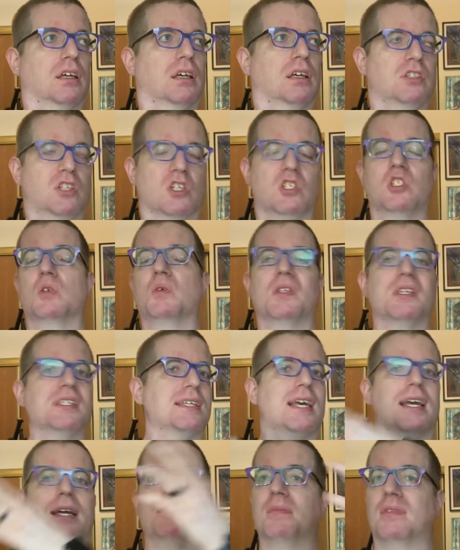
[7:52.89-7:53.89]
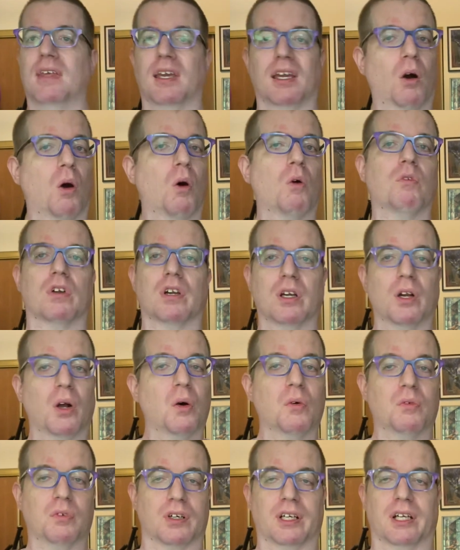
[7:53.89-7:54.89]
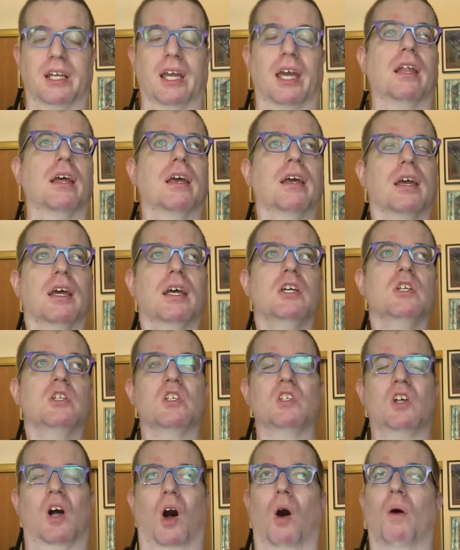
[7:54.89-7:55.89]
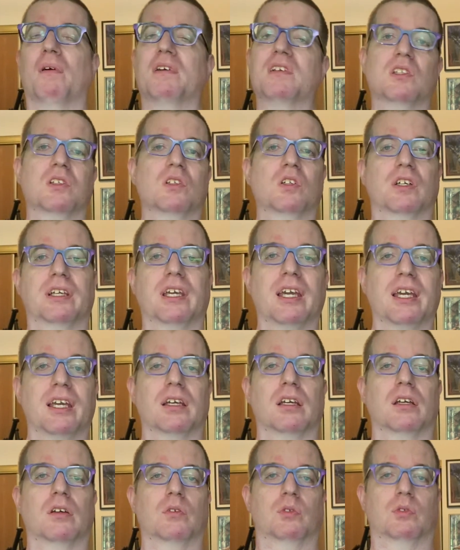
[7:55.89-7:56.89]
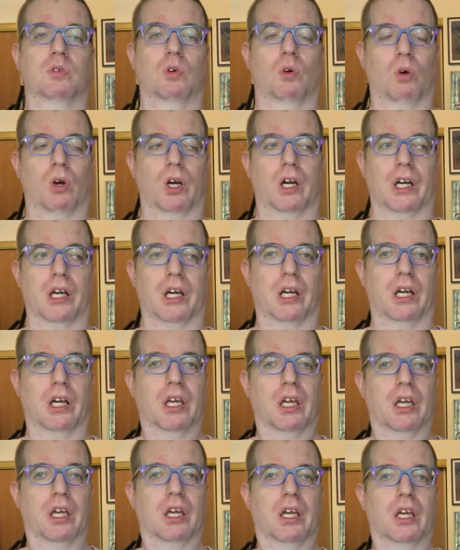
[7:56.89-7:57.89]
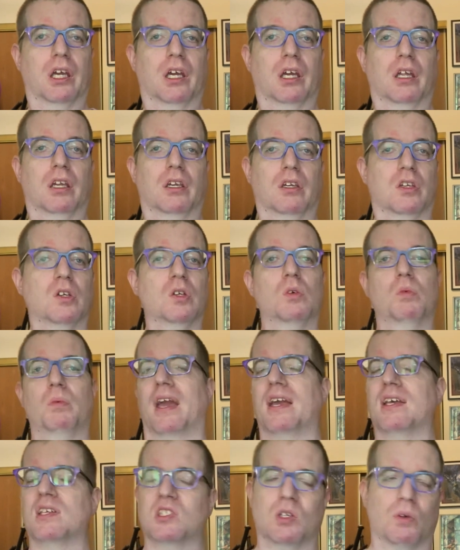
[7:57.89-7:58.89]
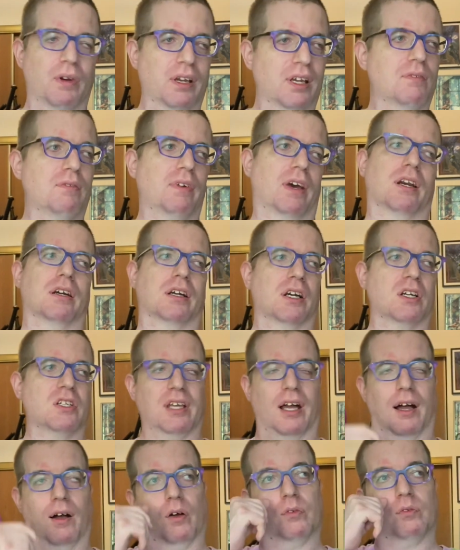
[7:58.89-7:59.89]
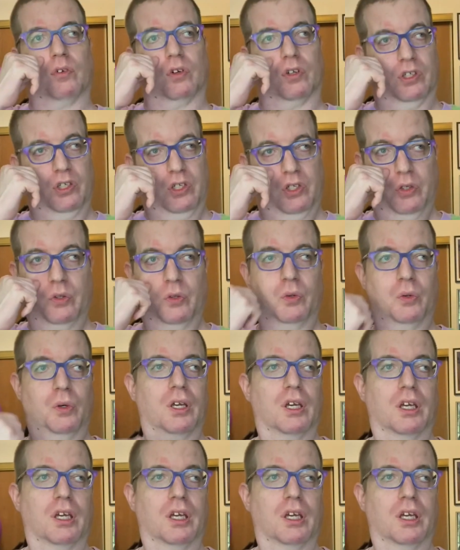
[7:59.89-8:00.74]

just do the same thing over and over again. She's always looking for new ways to reinvent herself or new